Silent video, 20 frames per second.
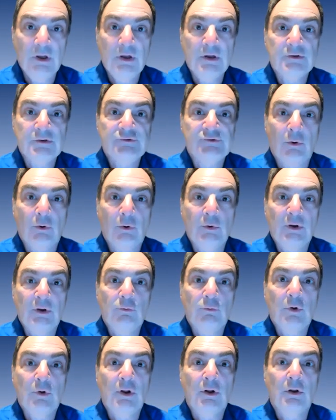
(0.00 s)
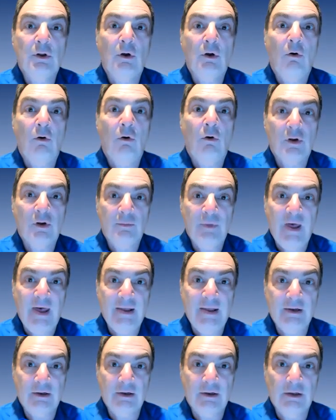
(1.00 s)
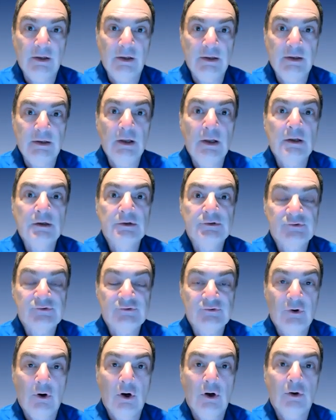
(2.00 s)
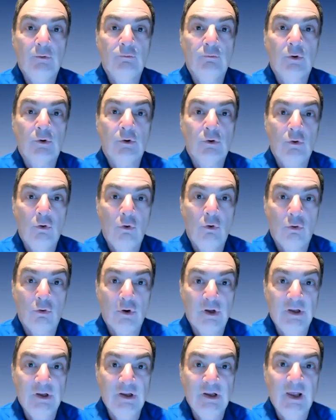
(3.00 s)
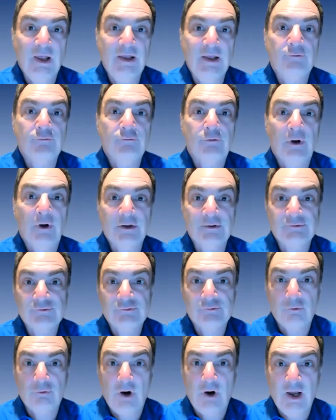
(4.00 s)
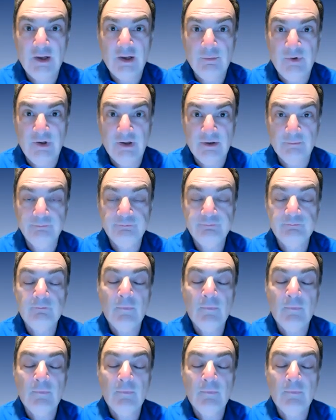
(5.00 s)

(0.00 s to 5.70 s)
so it will automatically start recording and transcribing